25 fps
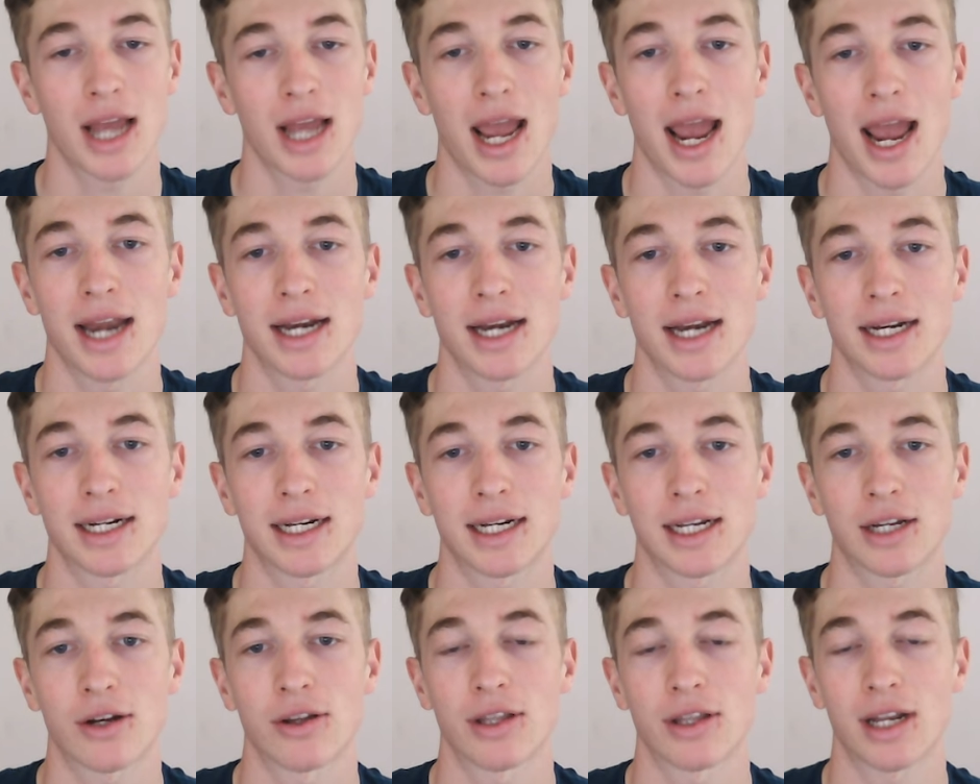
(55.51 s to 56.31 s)
and
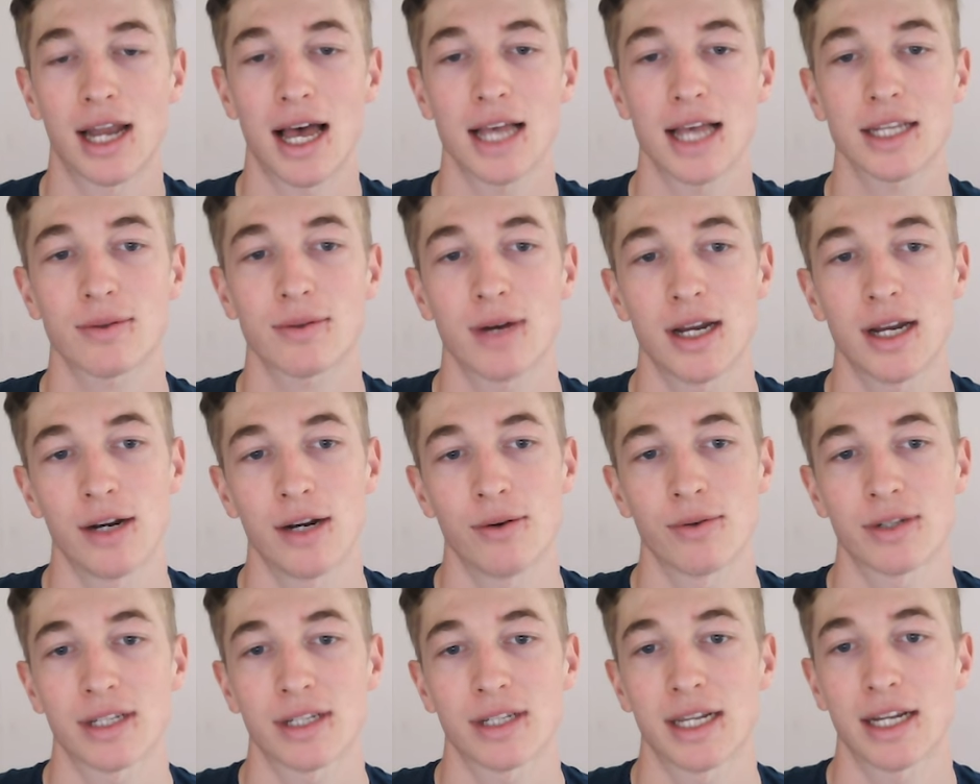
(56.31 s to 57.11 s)
click on the last one and it
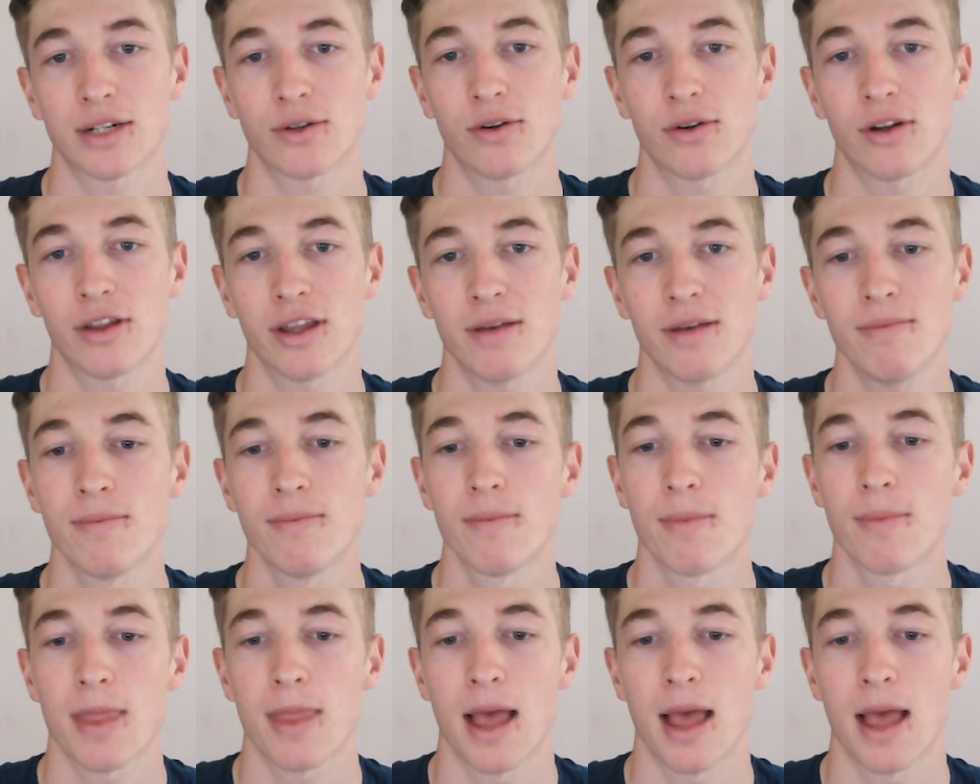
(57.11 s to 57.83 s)
will select all of them,